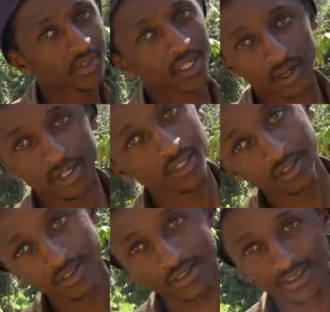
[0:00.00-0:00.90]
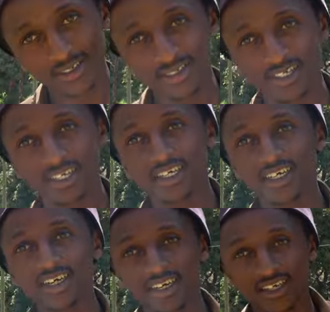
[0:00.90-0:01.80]
Yes, you're, li you? you're live on
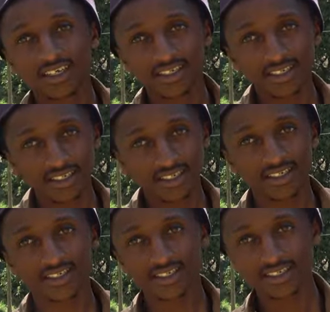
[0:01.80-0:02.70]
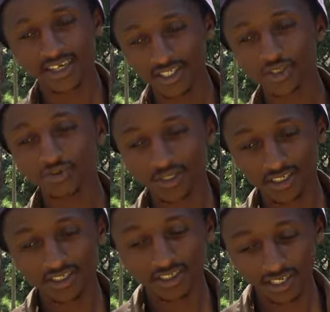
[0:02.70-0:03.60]
Revolutionary Camp. I hope you don't mind nice being
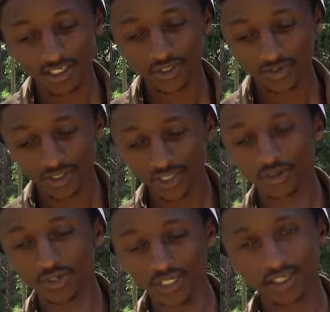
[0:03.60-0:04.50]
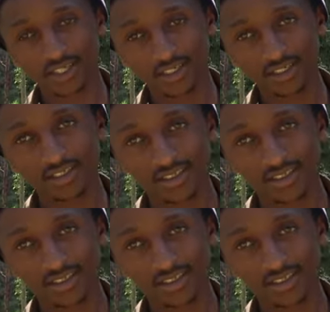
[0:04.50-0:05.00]
live. To, nice to see you again.